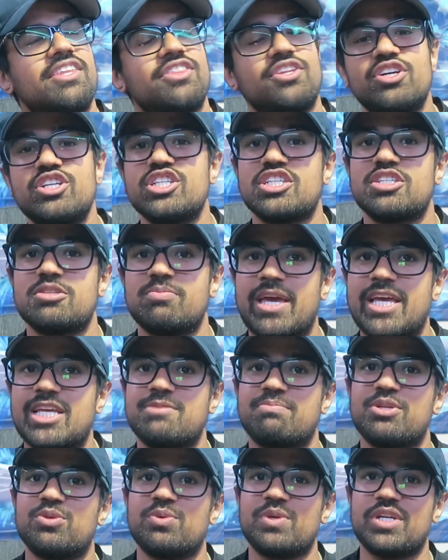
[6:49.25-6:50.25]
There's a
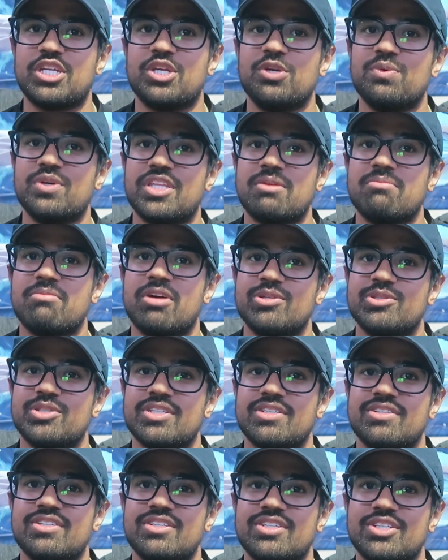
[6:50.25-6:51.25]
space between you and the
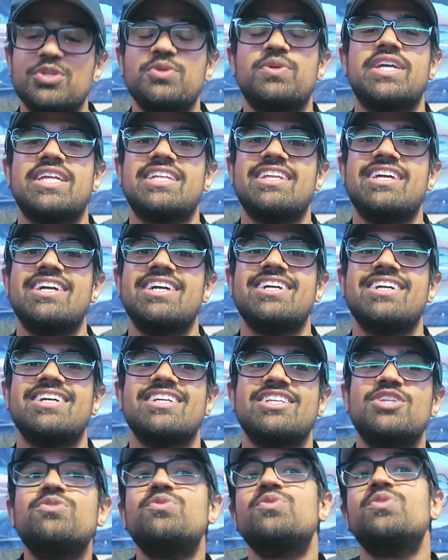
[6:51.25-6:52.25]
emotion. You
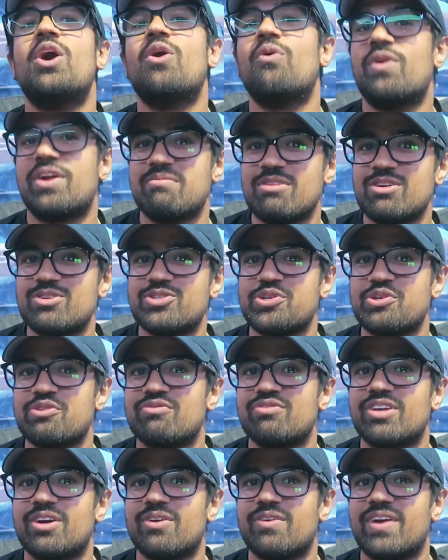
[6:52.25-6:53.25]
know what emotion
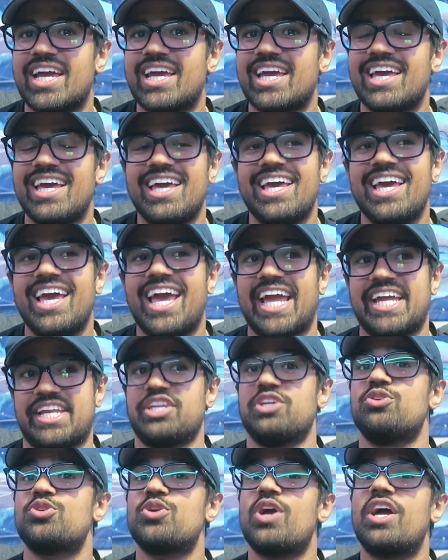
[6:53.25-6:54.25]
you're feeling, right?
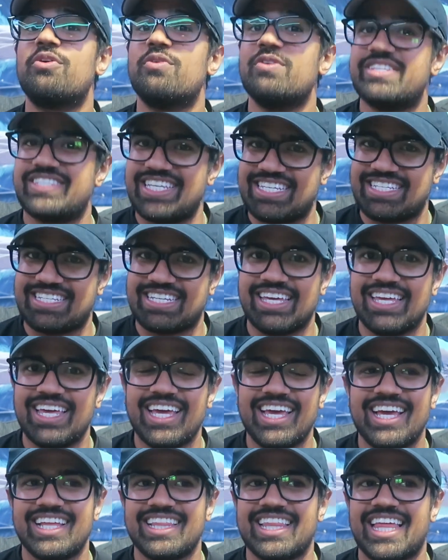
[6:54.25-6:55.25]
And you try to resist it.
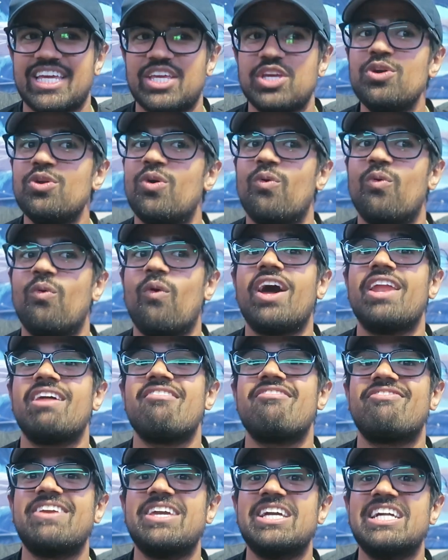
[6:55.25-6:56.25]
Like, you don't
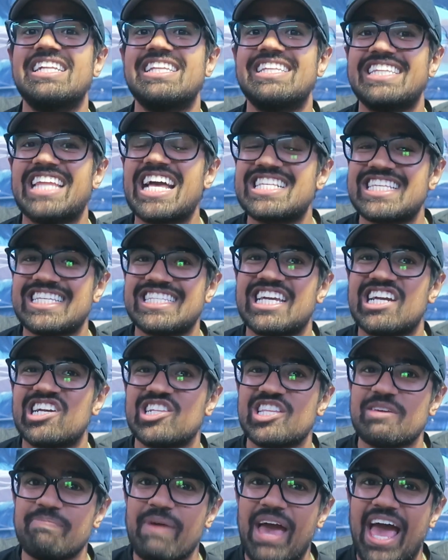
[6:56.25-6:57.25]
want to feel
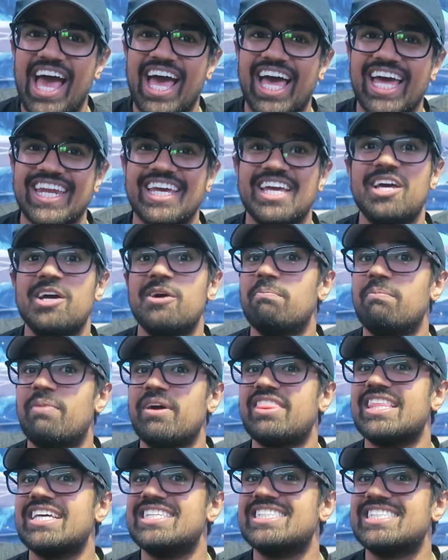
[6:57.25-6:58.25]
necessarily bad,
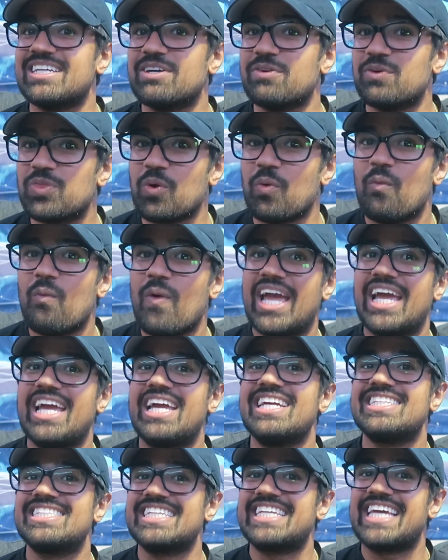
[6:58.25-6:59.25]
but the
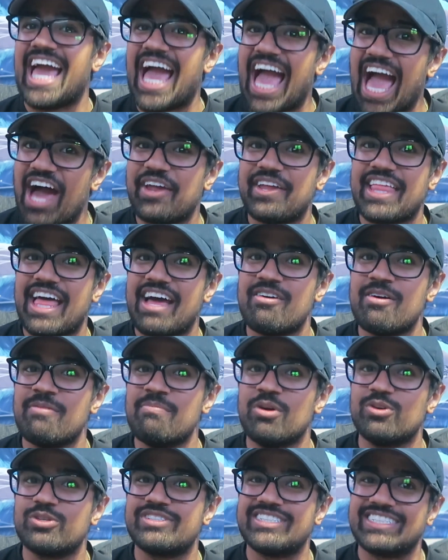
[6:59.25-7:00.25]
way to get out of that
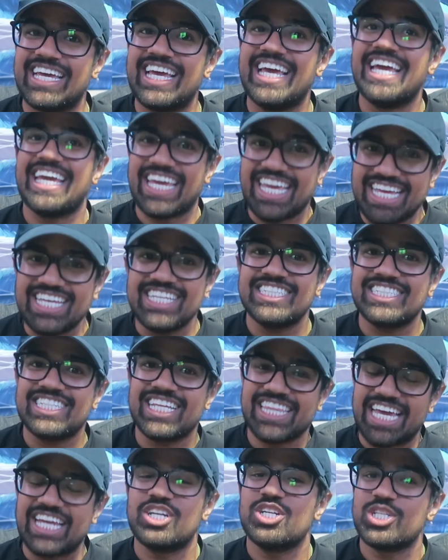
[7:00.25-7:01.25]
emotion is
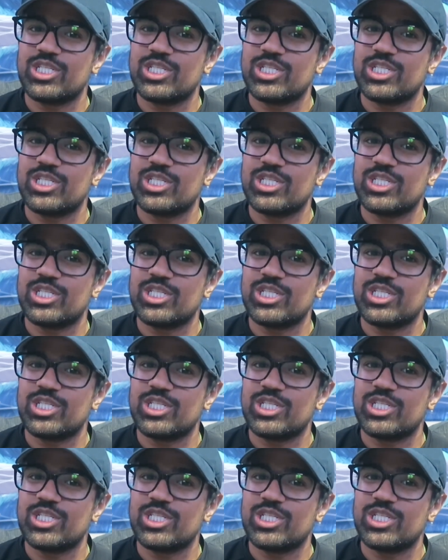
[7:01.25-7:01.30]
to let